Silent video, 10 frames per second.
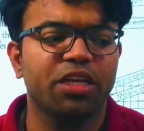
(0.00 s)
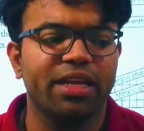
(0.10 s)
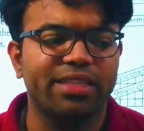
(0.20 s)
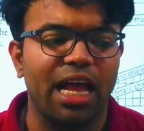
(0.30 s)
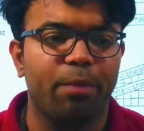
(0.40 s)

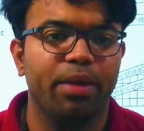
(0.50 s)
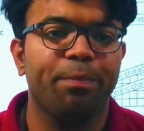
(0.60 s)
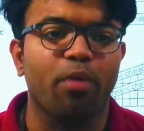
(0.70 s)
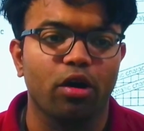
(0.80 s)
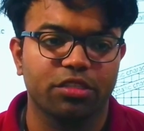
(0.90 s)

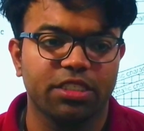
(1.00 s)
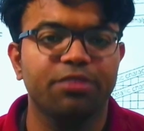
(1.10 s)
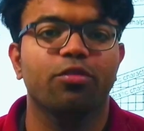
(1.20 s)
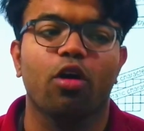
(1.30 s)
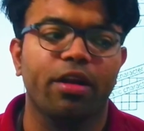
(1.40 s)
enthalpy
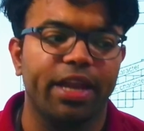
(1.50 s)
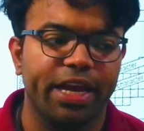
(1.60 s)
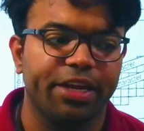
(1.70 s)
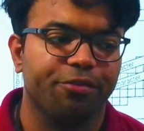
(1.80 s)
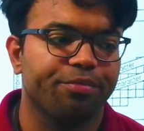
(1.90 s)
positive or
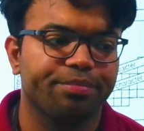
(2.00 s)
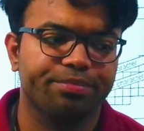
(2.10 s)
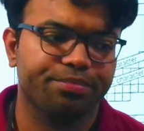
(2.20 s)
negative?